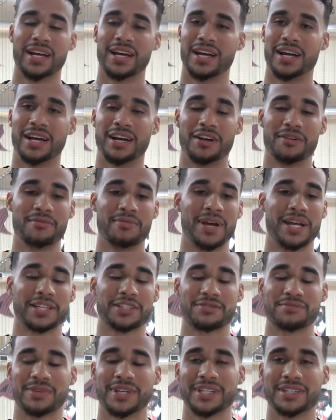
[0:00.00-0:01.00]

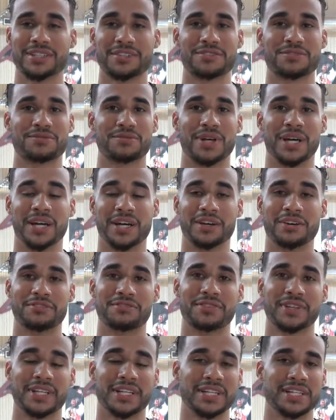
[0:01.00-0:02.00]
maximizes
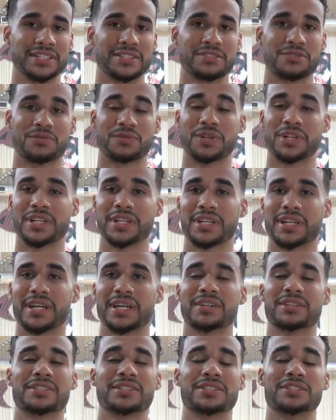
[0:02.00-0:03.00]
fitness and working
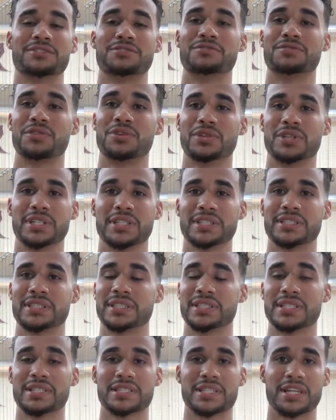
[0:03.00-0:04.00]
out to the fullest
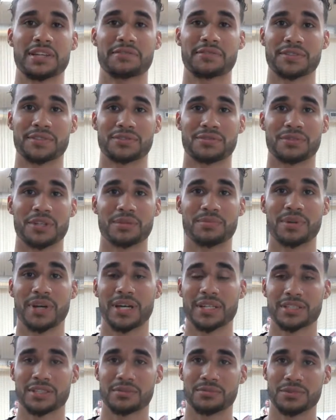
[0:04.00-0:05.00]
and the safest way
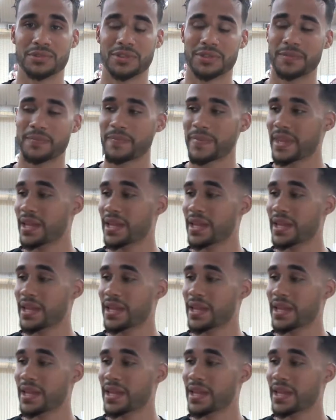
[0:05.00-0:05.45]
possible.